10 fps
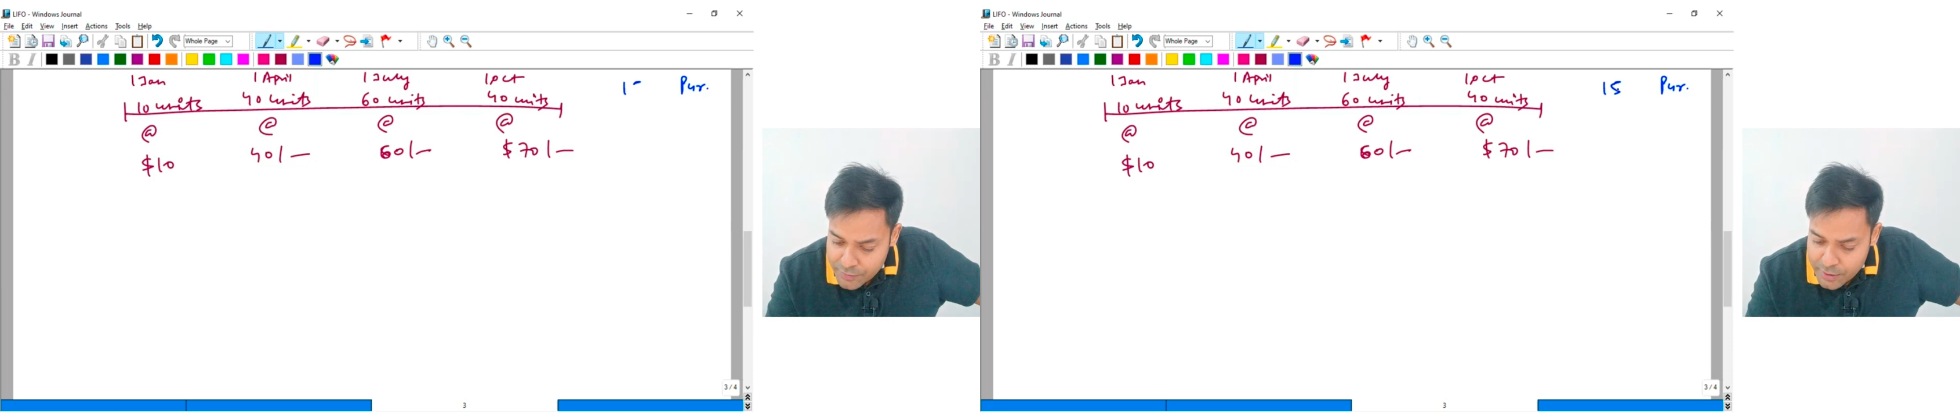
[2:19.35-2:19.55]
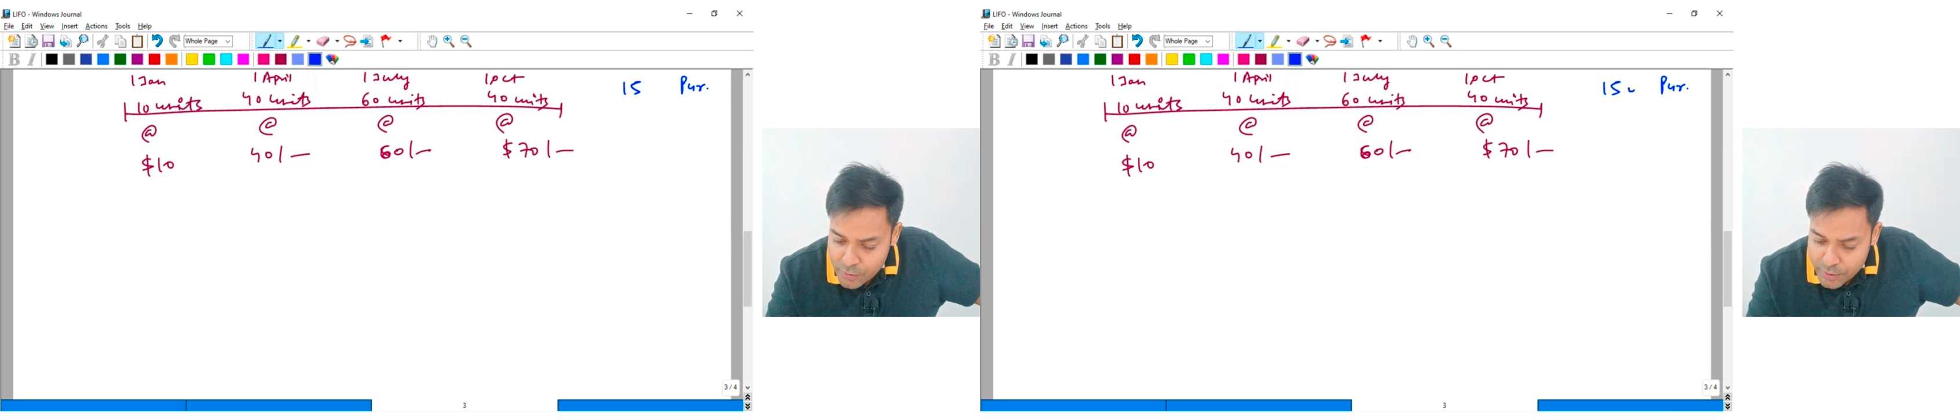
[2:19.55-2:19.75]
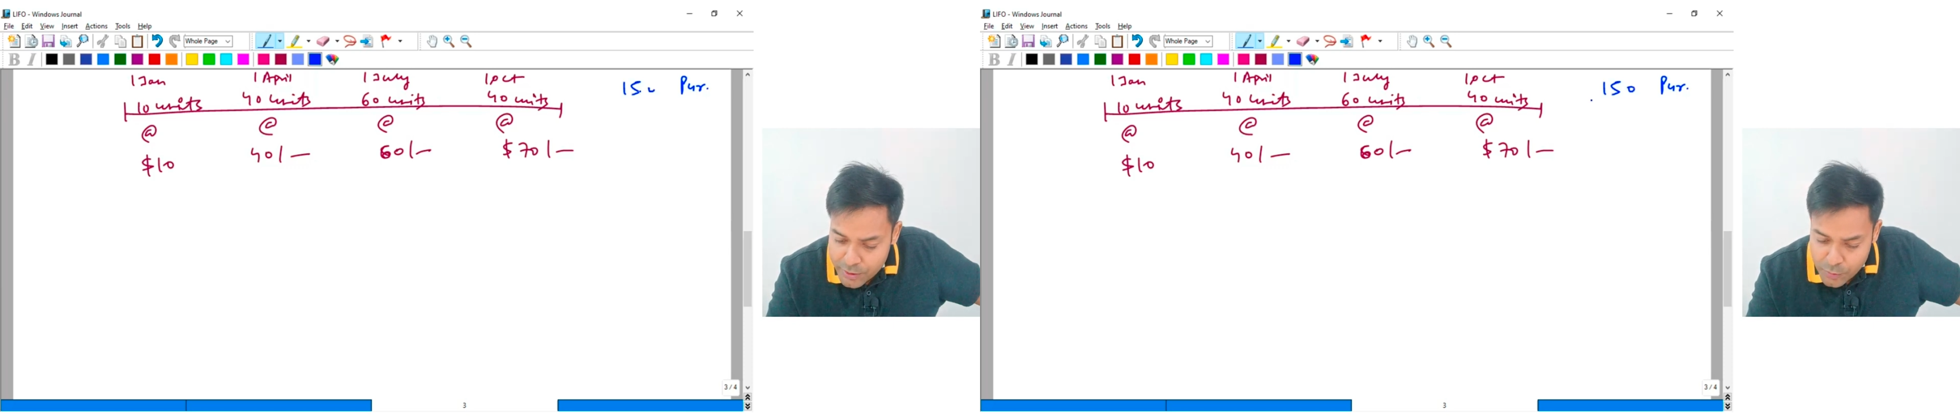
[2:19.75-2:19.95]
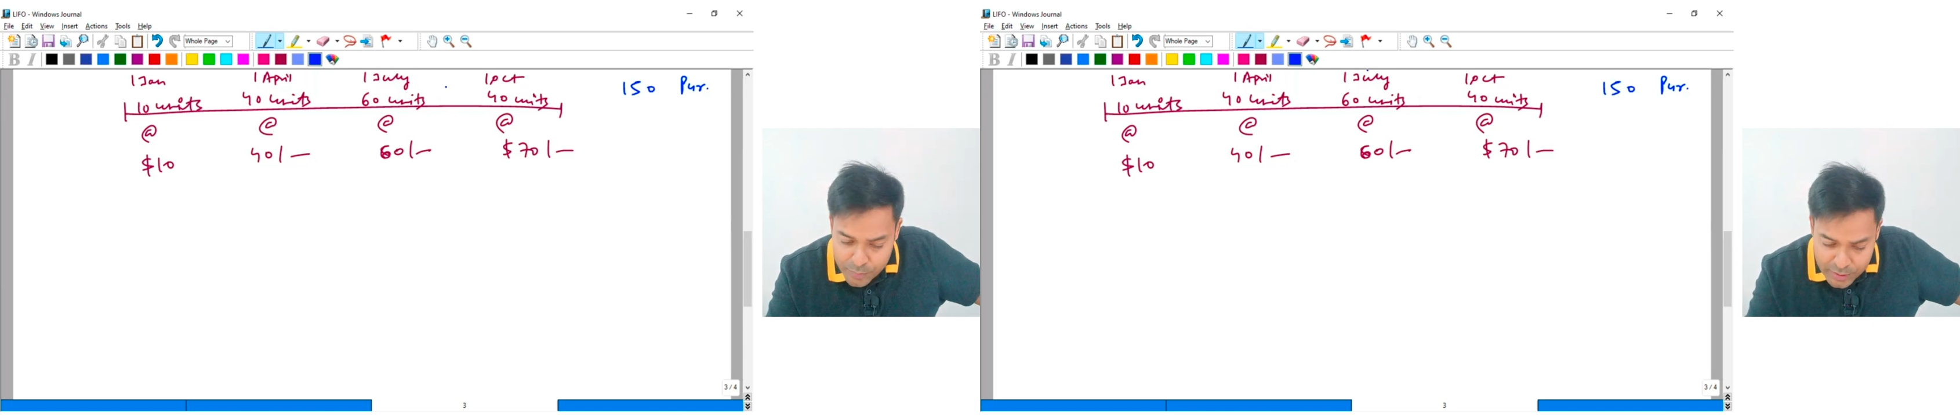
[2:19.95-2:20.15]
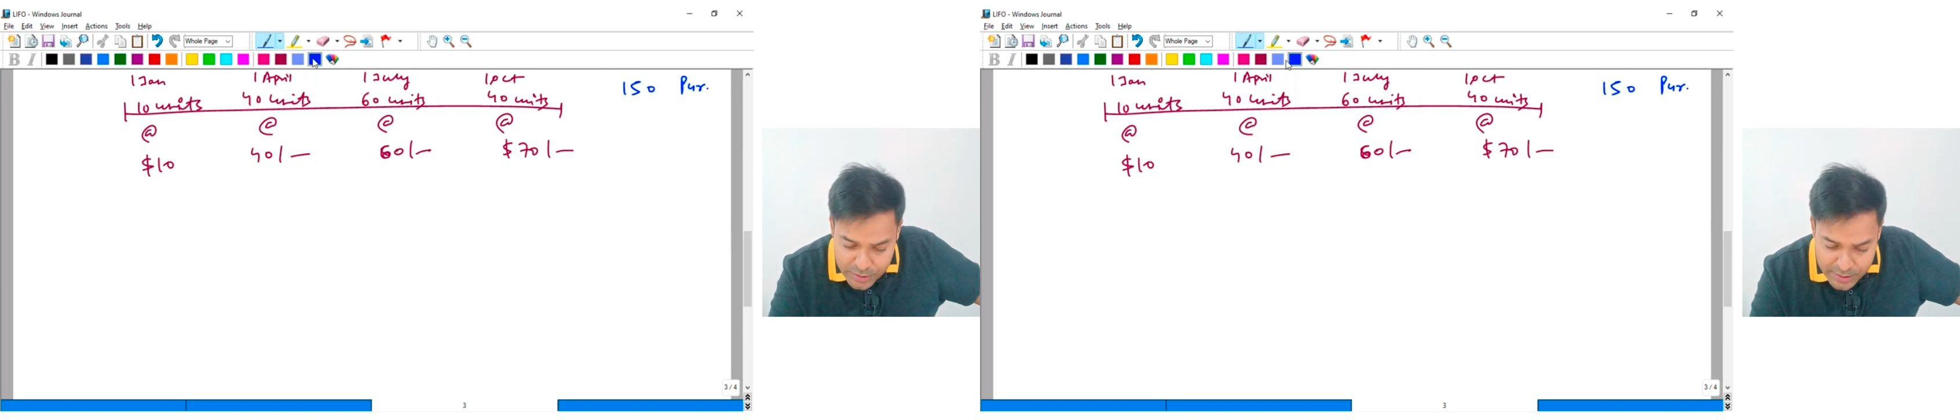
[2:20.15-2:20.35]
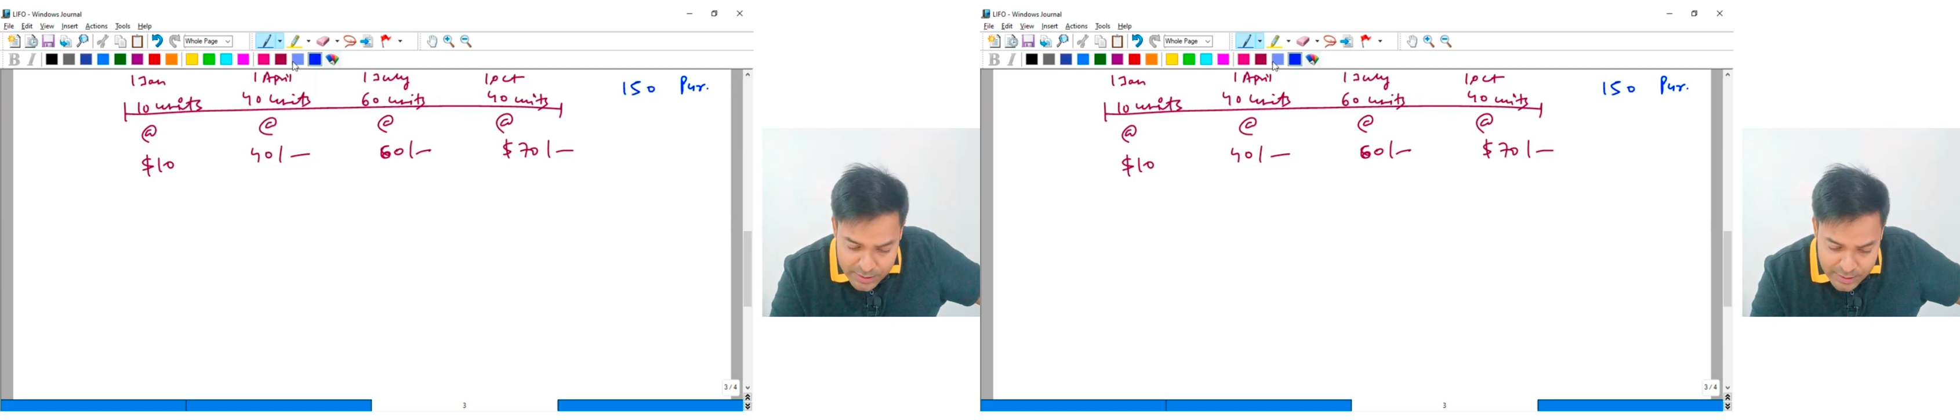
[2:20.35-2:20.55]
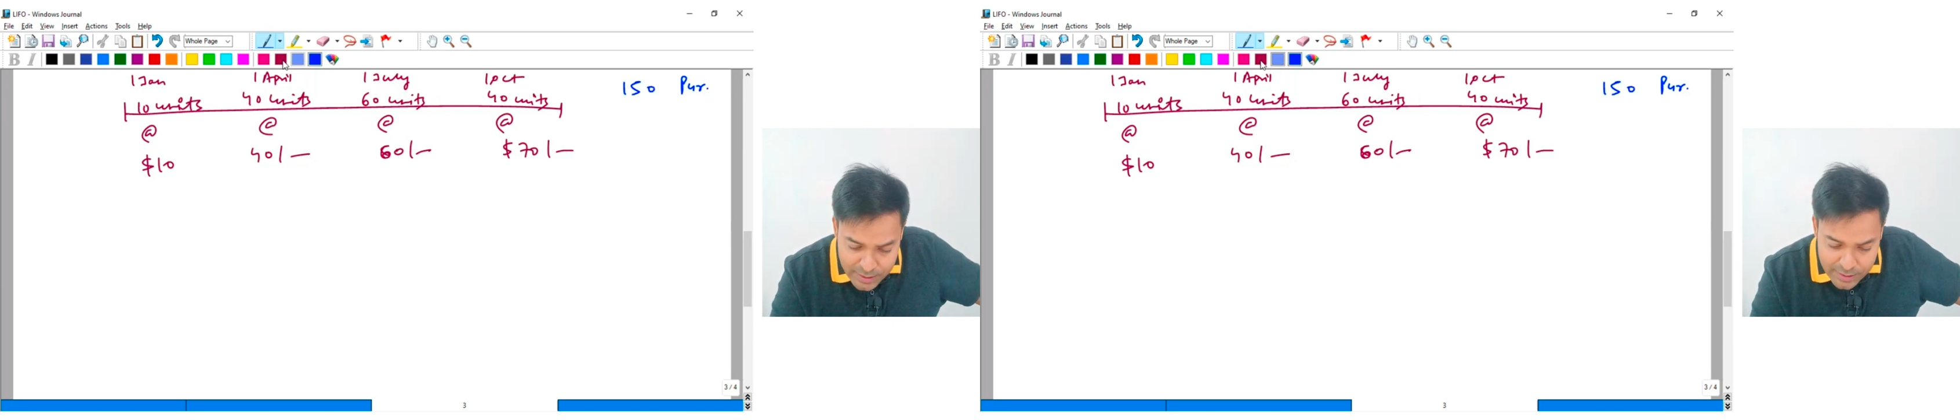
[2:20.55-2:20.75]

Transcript: unit you purchased.